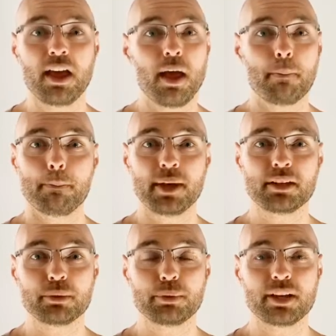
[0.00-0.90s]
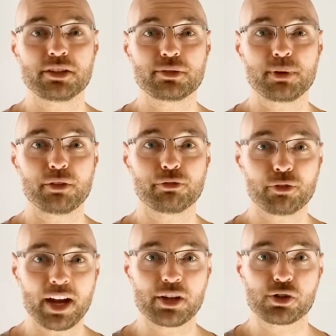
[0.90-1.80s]
Make the place smell
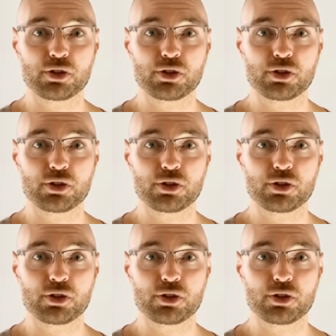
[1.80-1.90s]
fresh.